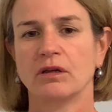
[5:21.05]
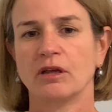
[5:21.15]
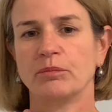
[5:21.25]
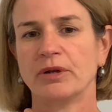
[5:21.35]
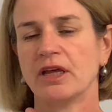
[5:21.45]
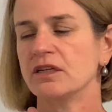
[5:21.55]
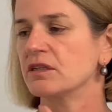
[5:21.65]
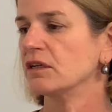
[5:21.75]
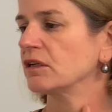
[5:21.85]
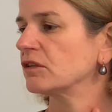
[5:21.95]
and place
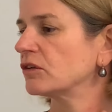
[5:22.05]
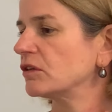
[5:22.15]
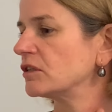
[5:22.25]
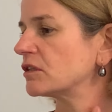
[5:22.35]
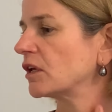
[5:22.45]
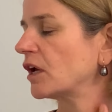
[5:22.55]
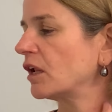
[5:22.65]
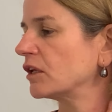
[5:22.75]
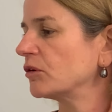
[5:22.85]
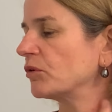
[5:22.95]
it into this
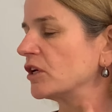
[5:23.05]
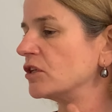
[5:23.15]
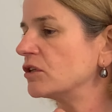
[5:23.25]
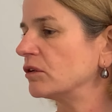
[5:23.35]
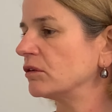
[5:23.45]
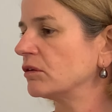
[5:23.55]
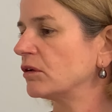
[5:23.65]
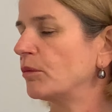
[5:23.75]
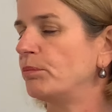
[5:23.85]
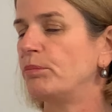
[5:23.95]
gully region
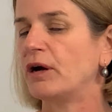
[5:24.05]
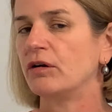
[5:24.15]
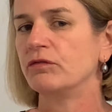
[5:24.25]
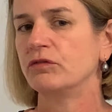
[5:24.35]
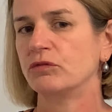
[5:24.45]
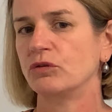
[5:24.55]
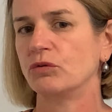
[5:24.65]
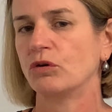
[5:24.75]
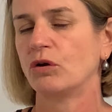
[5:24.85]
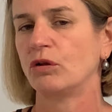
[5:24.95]
above
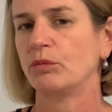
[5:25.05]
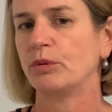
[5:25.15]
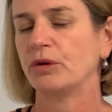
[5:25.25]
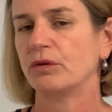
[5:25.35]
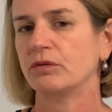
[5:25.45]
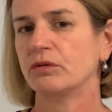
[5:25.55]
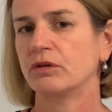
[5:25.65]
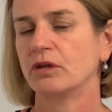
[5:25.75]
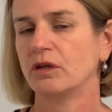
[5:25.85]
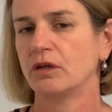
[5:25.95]
your collarbone.
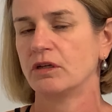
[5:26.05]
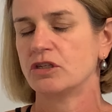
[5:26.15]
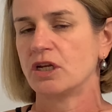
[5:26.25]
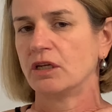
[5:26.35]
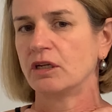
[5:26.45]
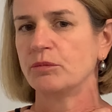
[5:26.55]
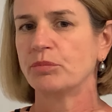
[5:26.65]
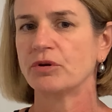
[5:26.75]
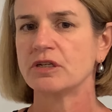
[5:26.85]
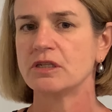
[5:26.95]
Gently
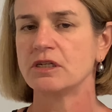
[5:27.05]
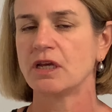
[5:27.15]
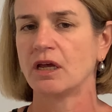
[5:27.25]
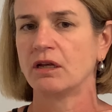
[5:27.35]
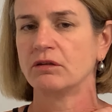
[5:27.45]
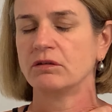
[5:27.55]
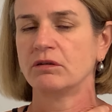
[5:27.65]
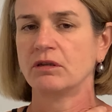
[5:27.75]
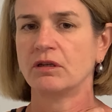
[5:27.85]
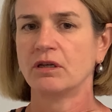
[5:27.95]
press down
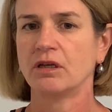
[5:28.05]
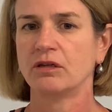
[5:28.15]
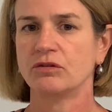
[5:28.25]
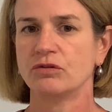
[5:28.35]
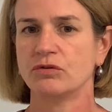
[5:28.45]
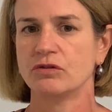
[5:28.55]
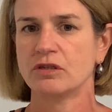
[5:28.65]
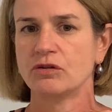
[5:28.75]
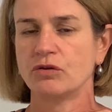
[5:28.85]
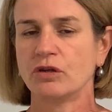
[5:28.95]
and do
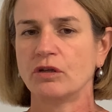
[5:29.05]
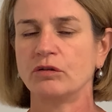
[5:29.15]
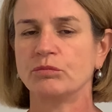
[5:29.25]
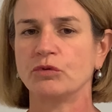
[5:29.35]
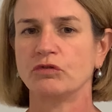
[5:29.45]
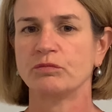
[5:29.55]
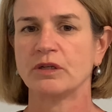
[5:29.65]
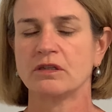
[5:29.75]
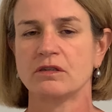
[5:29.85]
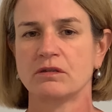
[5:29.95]
circular
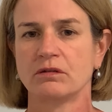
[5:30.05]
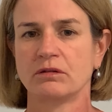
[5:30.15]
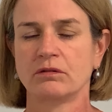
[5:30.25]
movements.